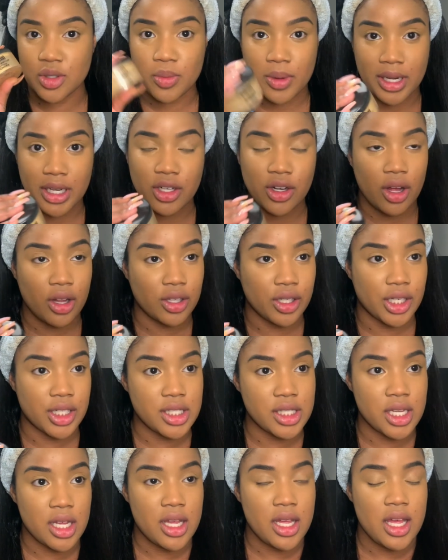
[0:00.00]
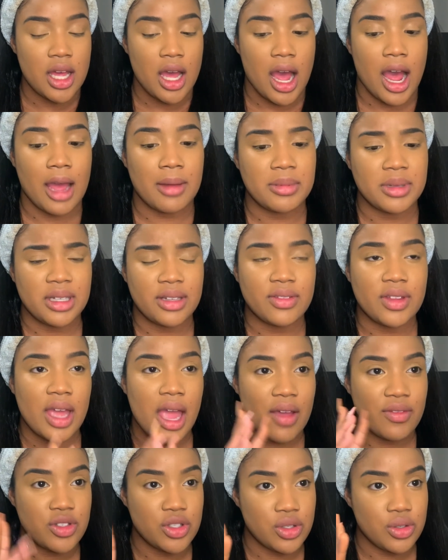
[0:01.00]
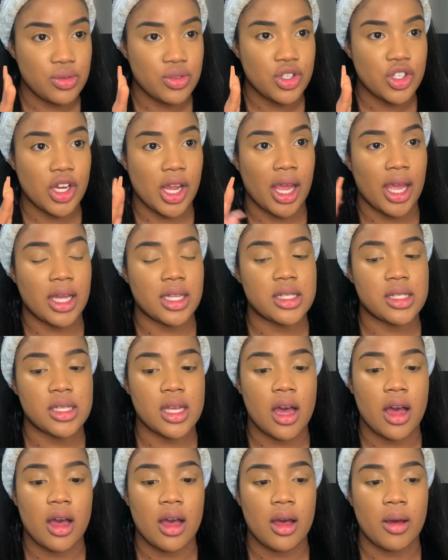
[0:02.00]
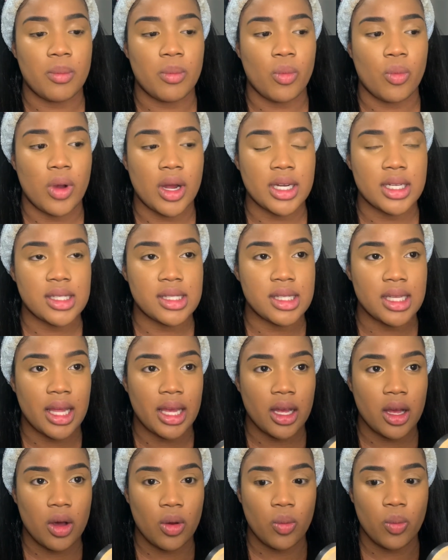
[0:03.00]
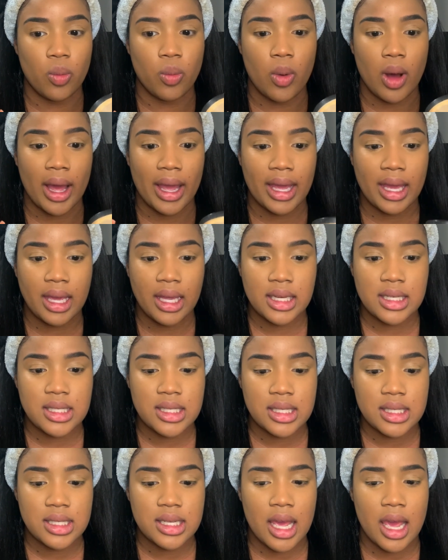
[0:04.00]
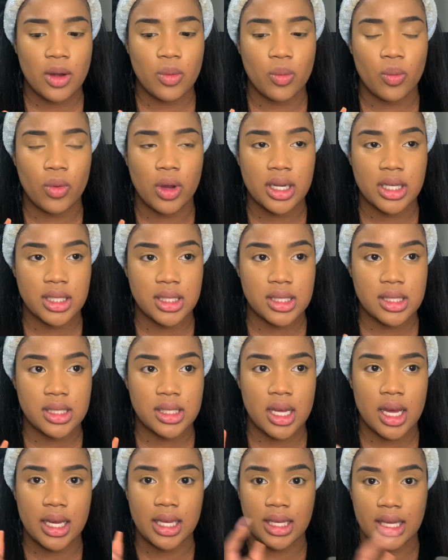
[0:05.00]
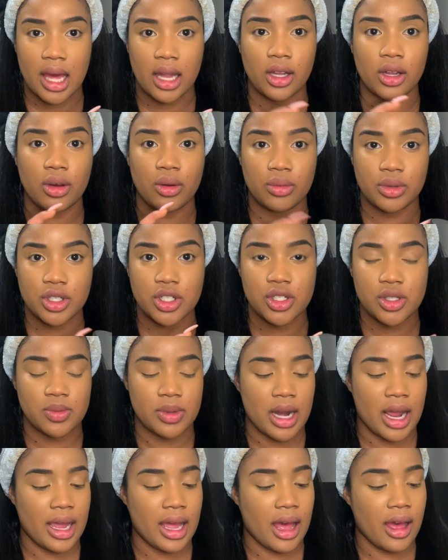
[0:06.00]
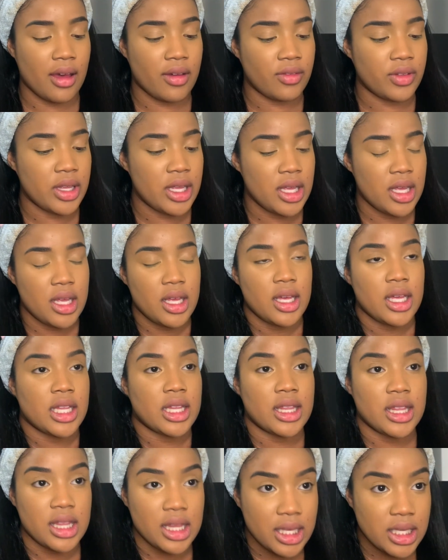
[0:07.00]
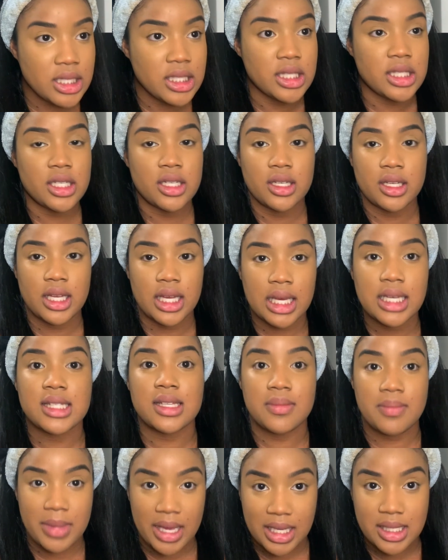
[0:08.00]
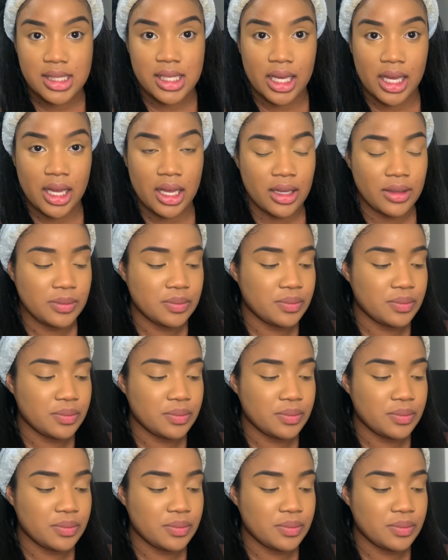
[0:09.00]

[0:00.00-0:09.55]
$20. I believe they have 2 shades. One is like a white and one is a yellow, which is what I have. This is amazing.